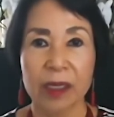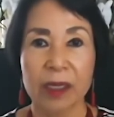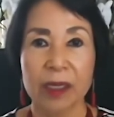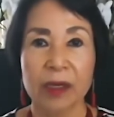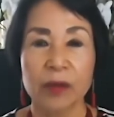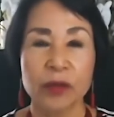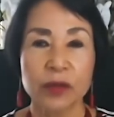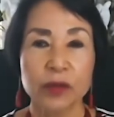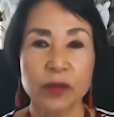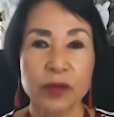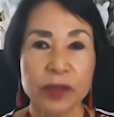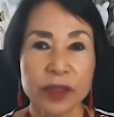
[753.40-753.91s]

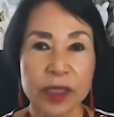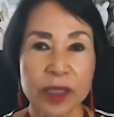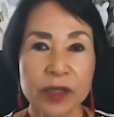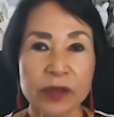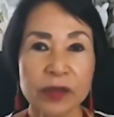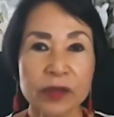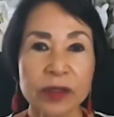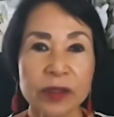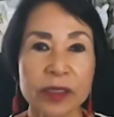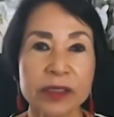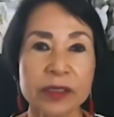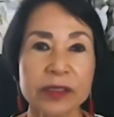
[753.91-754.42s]
which was
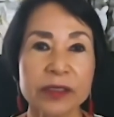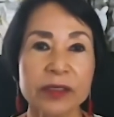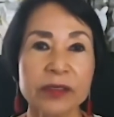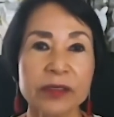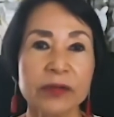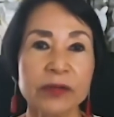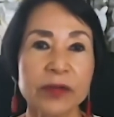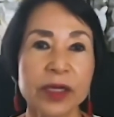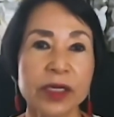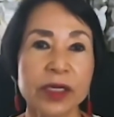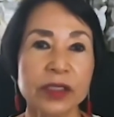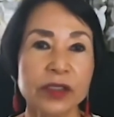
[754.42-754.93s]
under
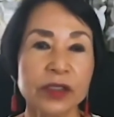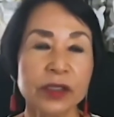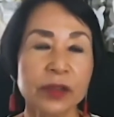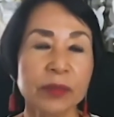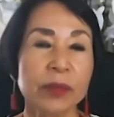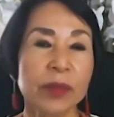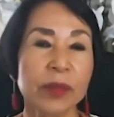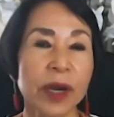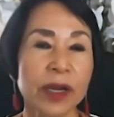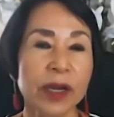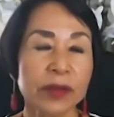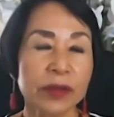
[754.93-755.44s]
consideration
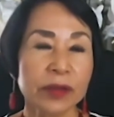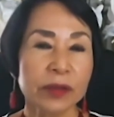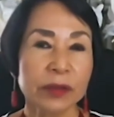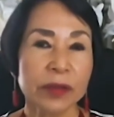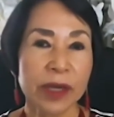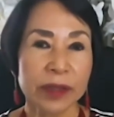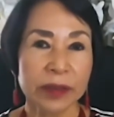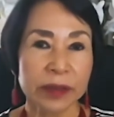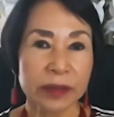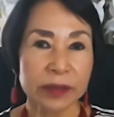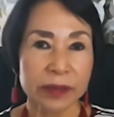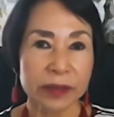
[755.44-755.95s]
by the
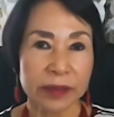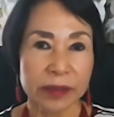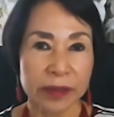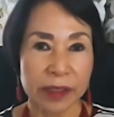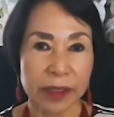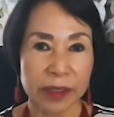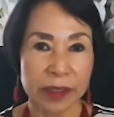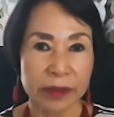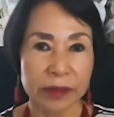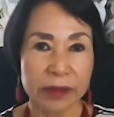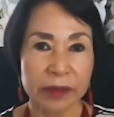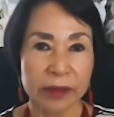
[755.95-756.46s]
United
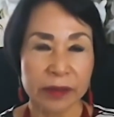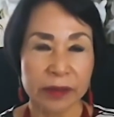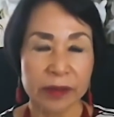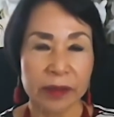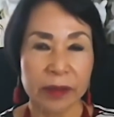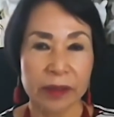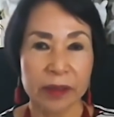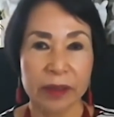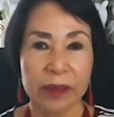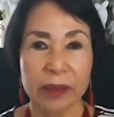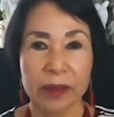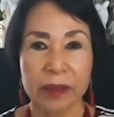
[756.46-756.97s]
States.
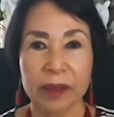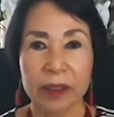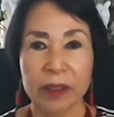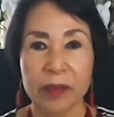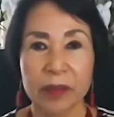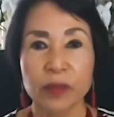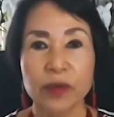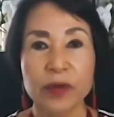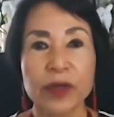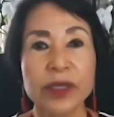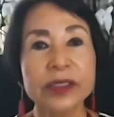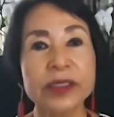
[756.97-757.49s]

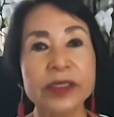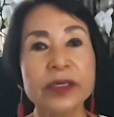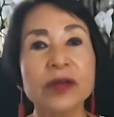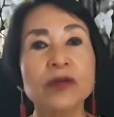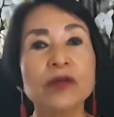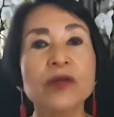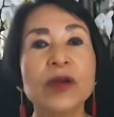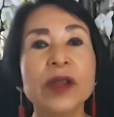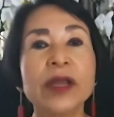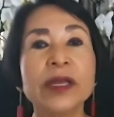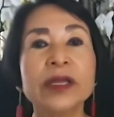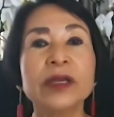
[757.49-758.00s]
And President
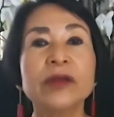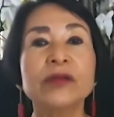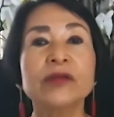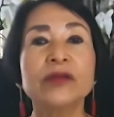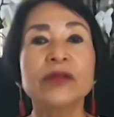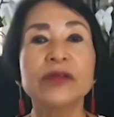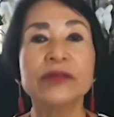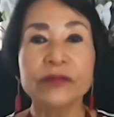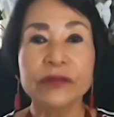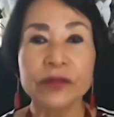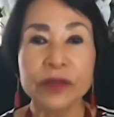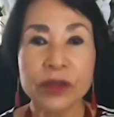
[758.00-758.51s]
Reagan
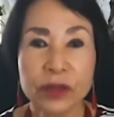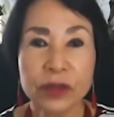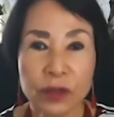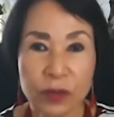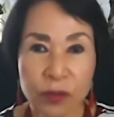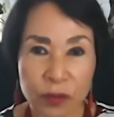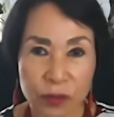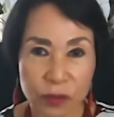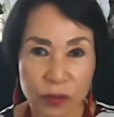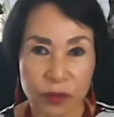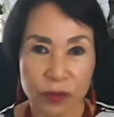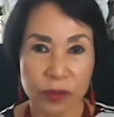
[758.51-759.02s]

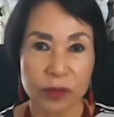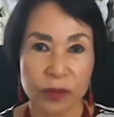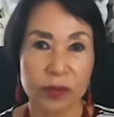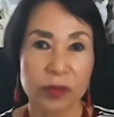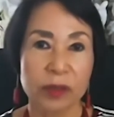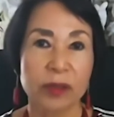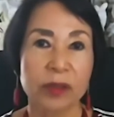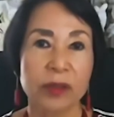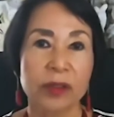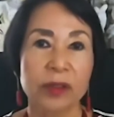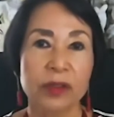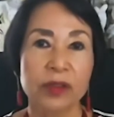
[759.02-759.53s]
refused
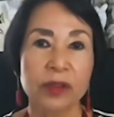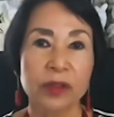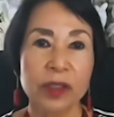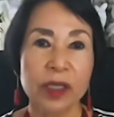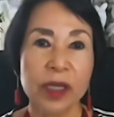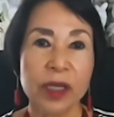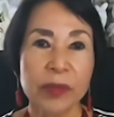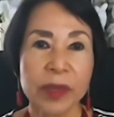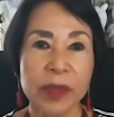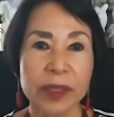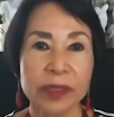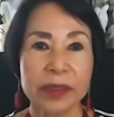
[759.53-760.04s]
to
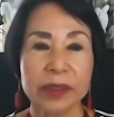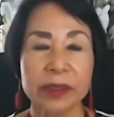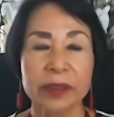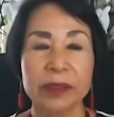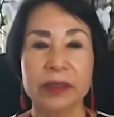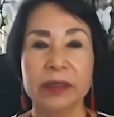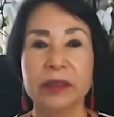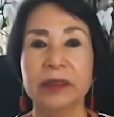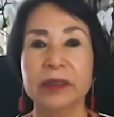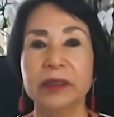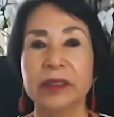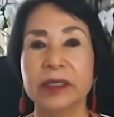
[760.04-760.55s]
limit
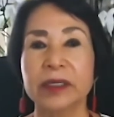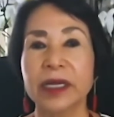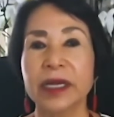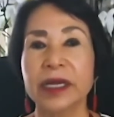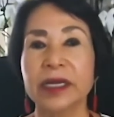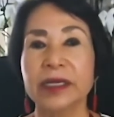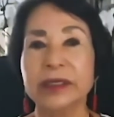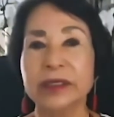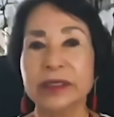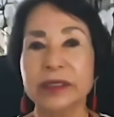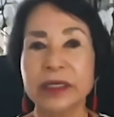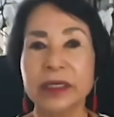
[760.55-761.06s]
the
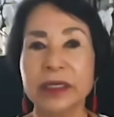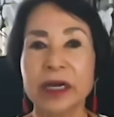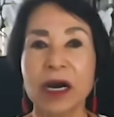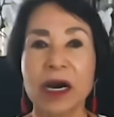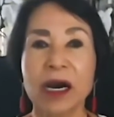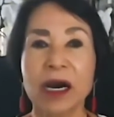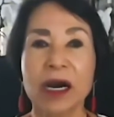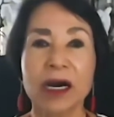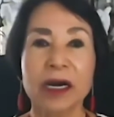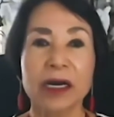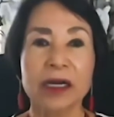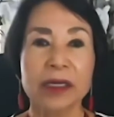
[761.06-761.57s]

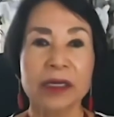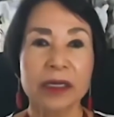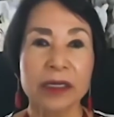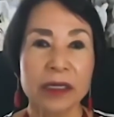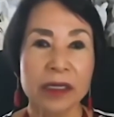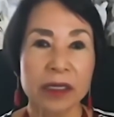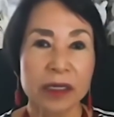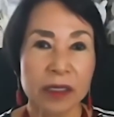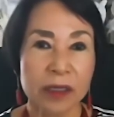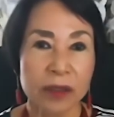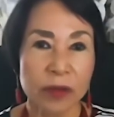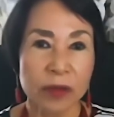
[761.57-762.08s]
SDI
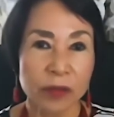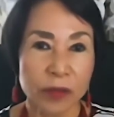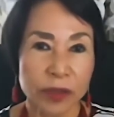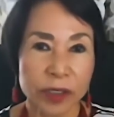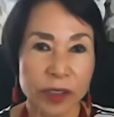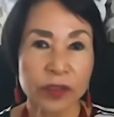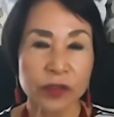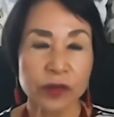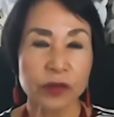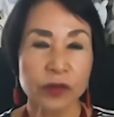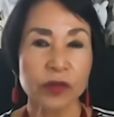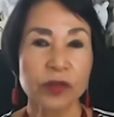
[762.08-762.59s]

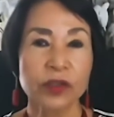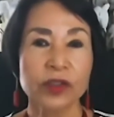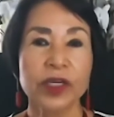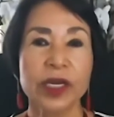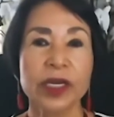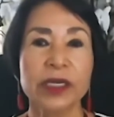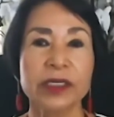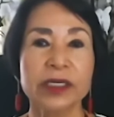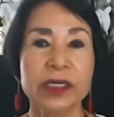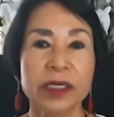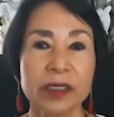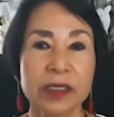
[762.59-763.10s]
research
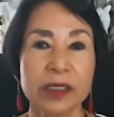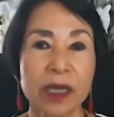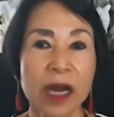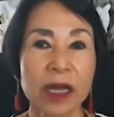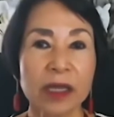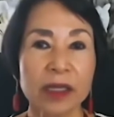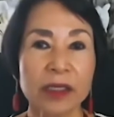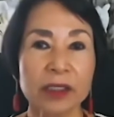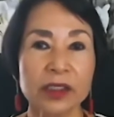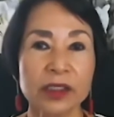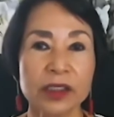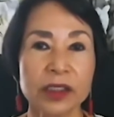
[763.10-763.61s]
and
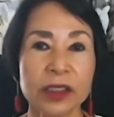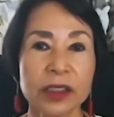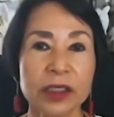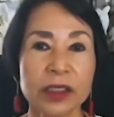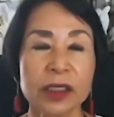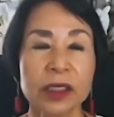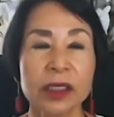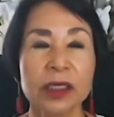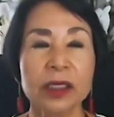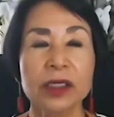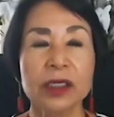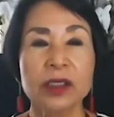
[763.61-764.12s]
technology
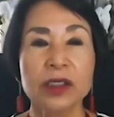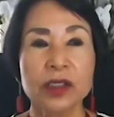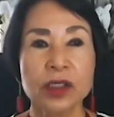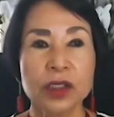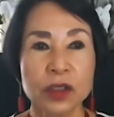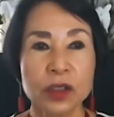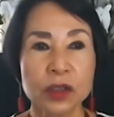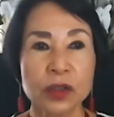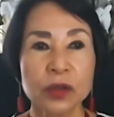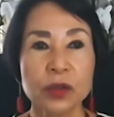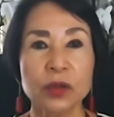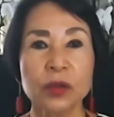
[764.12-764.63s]

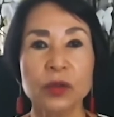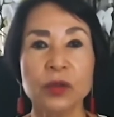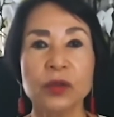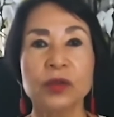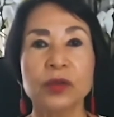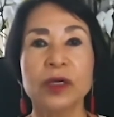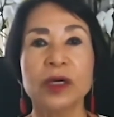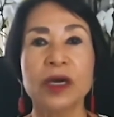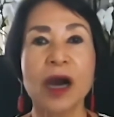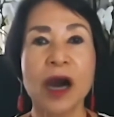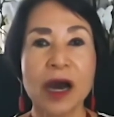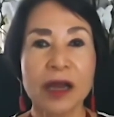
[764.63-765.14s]
to the
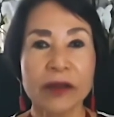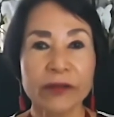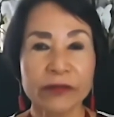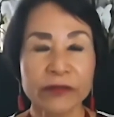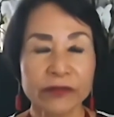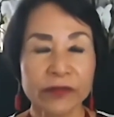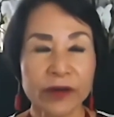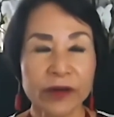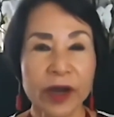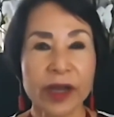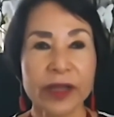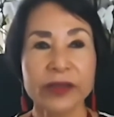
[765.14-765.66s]

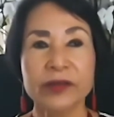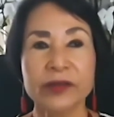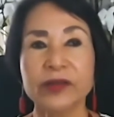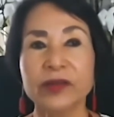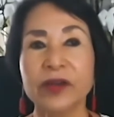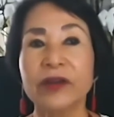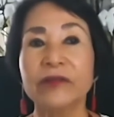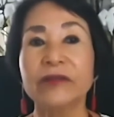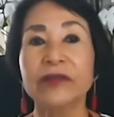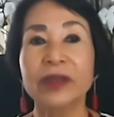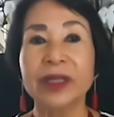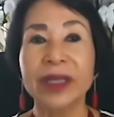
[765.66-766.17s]
confines
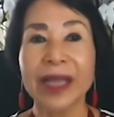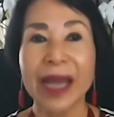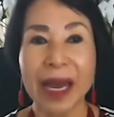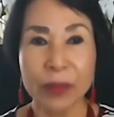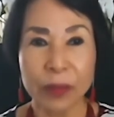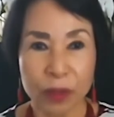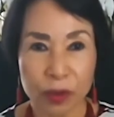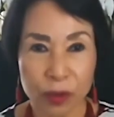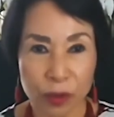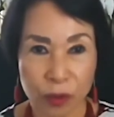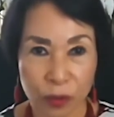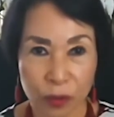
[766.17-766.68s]
of a
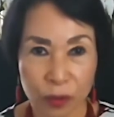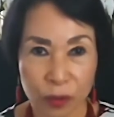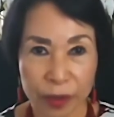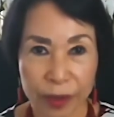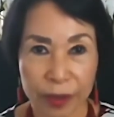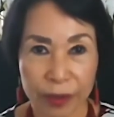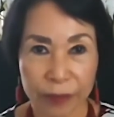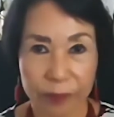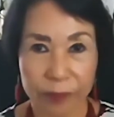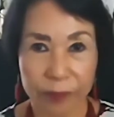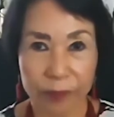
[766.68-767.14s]
laboratory.